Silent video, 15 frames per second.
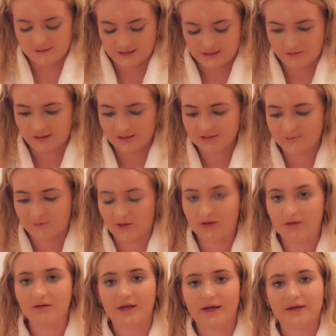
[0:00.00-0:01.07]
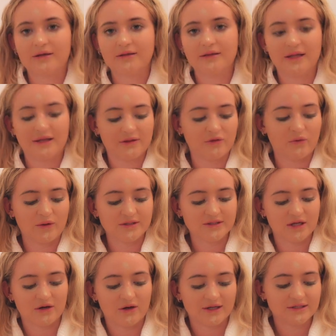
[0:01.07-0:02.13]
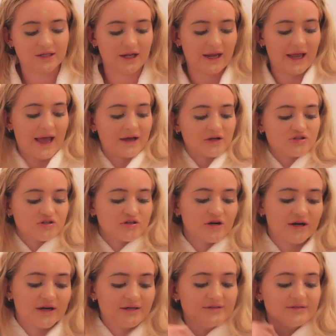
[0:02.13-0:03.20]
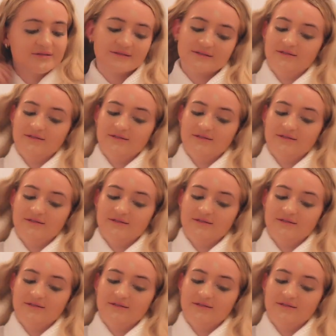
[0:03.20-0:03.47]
that nice, but like the ones that are nice are like extra nice.